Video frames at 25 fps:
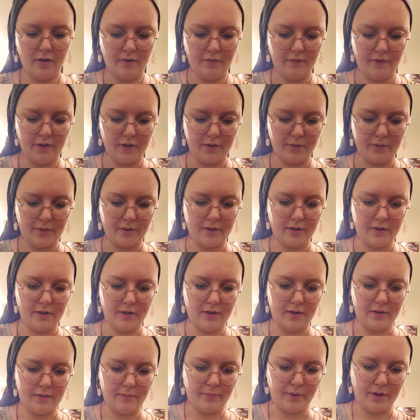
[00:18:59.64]
If I do it
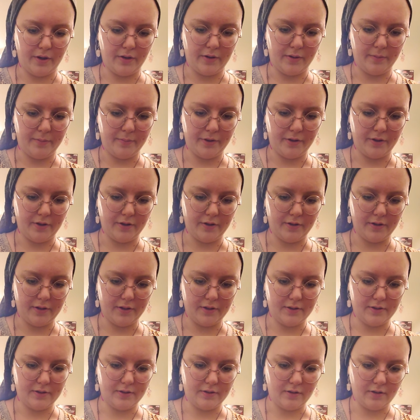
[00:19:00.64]
in the brownie part,
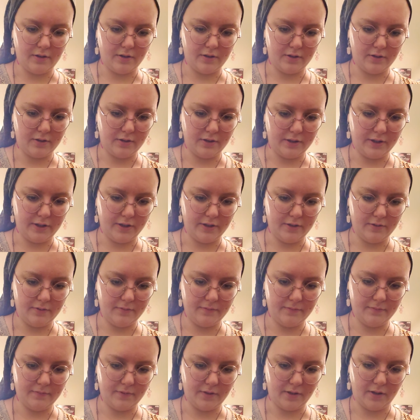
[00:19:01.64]
it's not clean
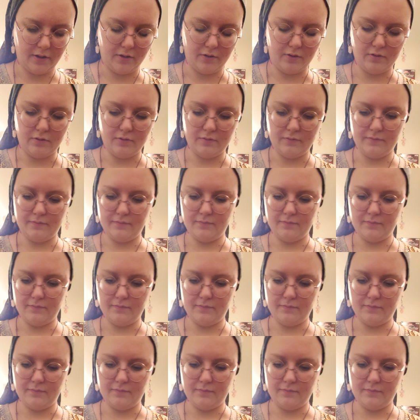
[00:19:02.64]
at all.